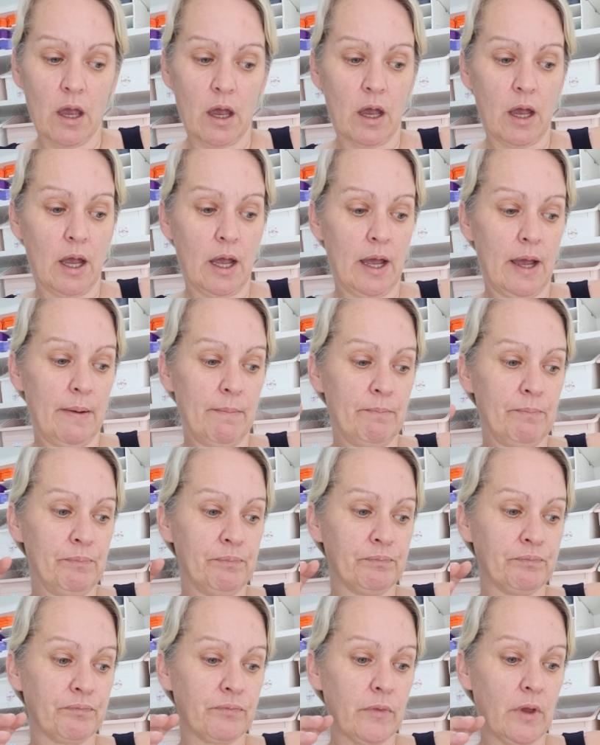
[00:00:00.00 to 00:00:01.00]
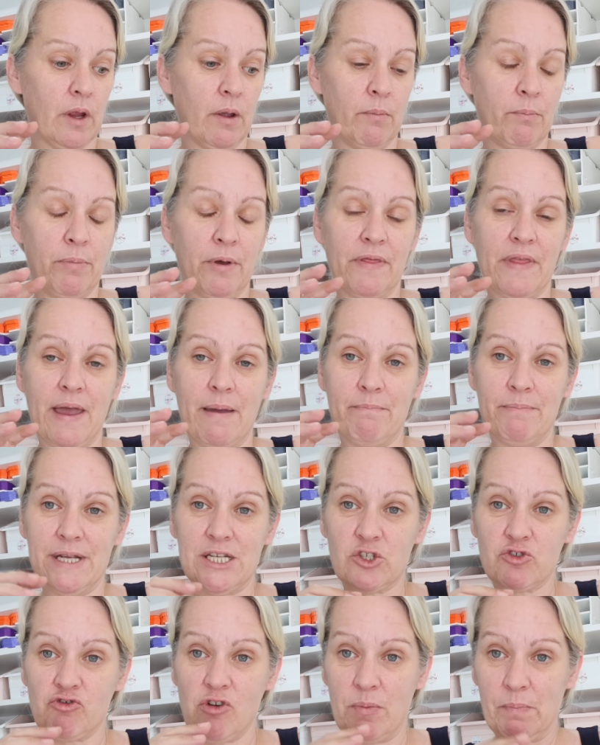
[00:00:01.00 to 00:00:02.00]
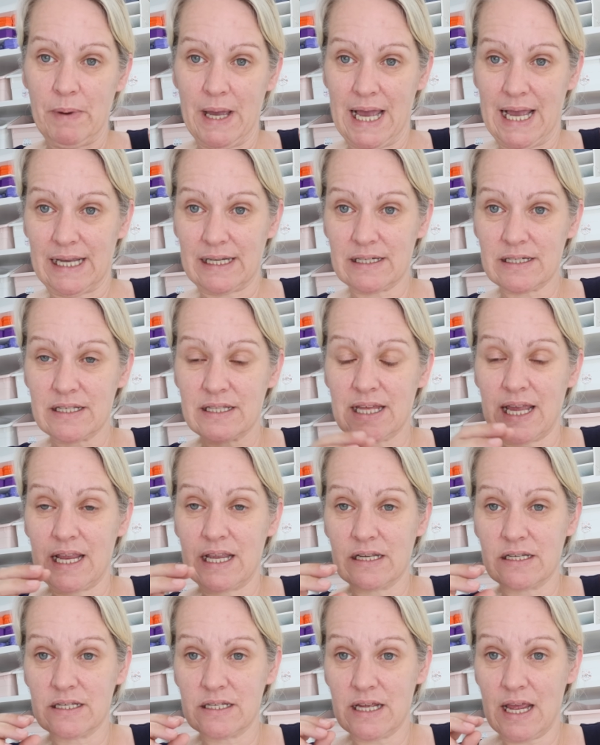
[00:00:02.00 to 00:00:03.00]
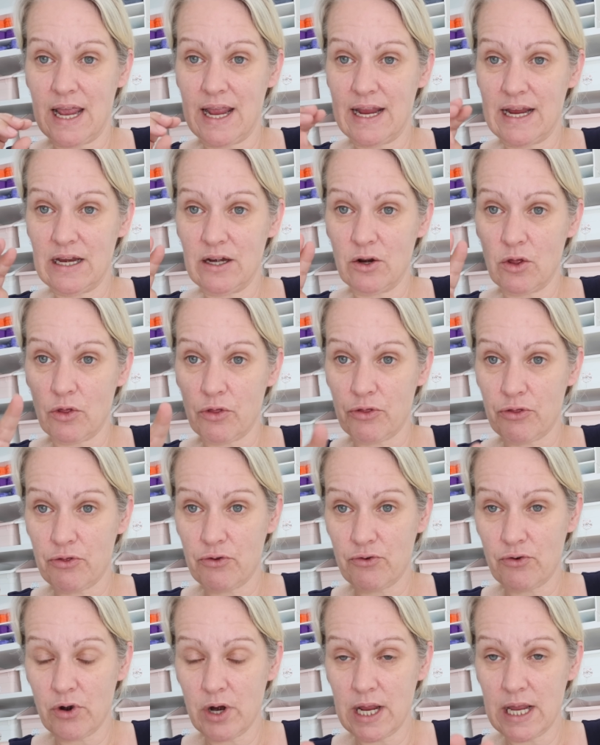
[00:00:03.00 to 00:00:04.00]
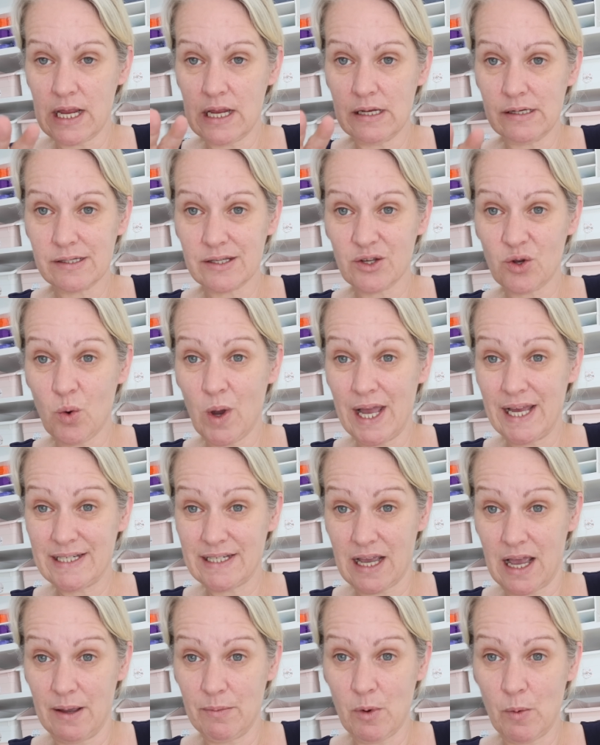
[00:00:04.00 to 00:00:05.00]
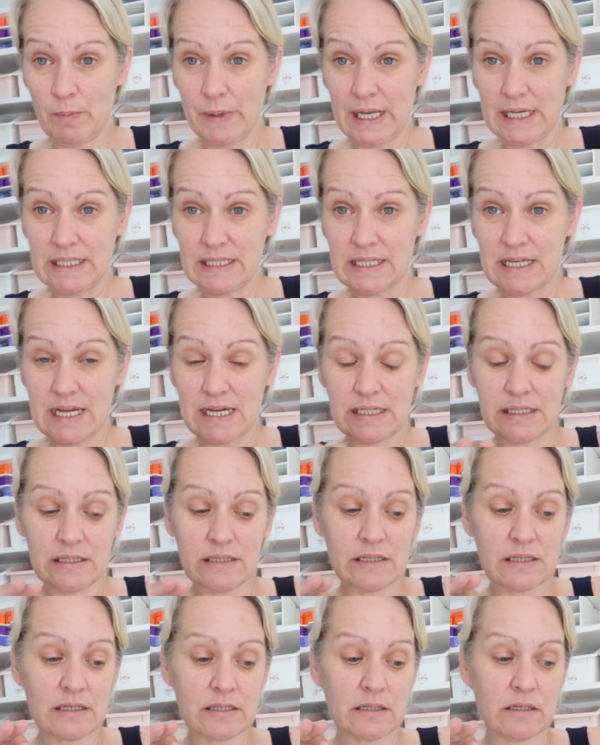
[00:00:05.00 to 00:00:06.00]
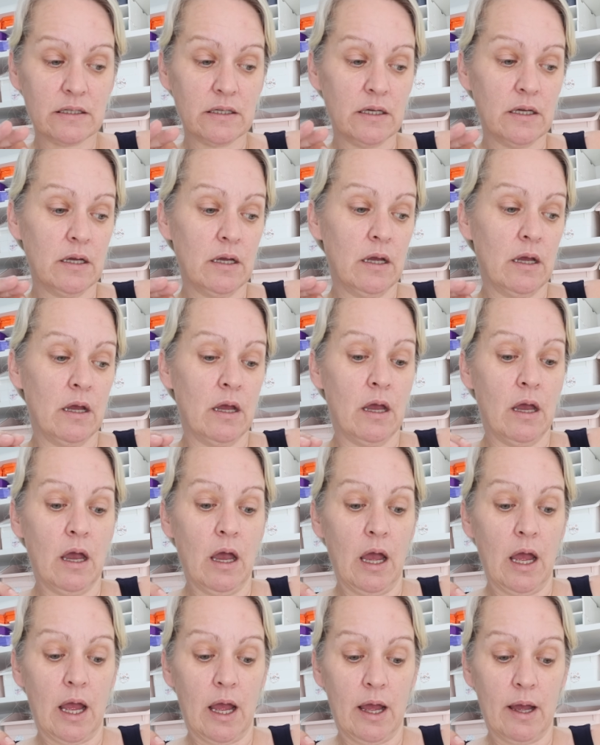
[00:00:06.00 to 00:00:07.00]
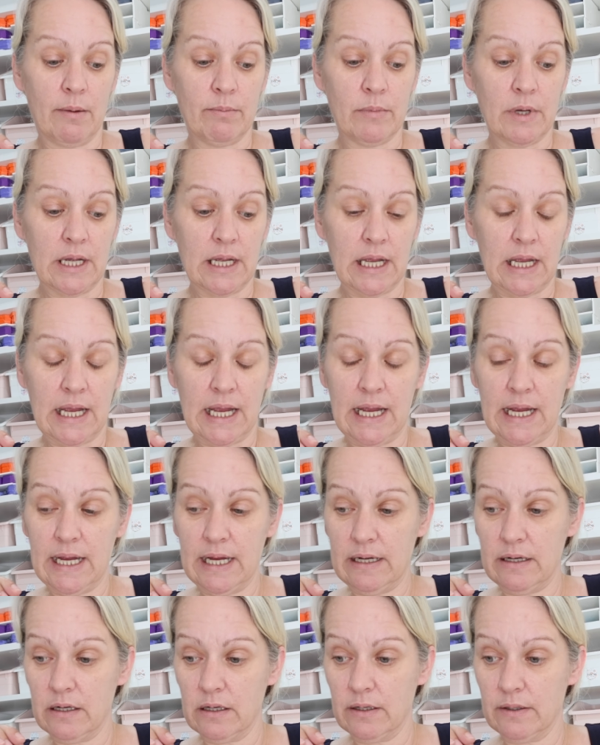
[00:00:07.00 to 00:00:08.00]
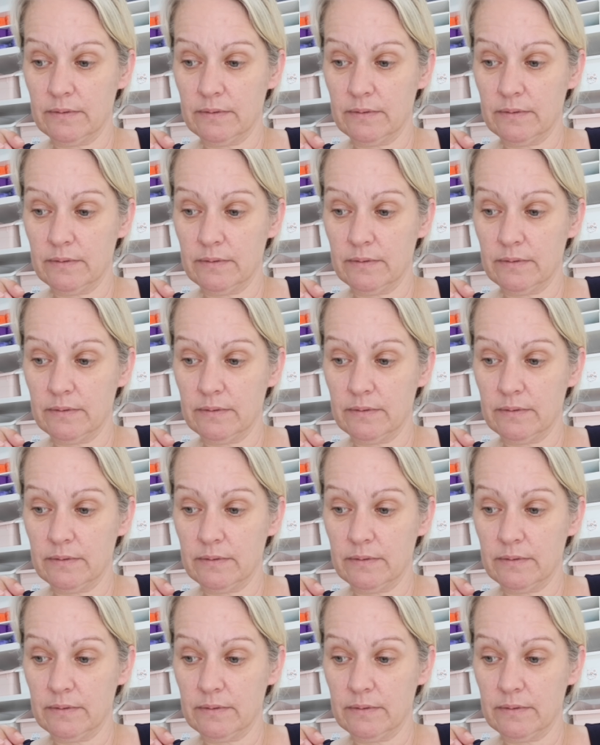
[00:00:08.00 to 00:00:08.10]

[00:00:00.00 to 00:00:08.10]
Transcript: But they're mystery packs. They contain 3 square diamond paintings in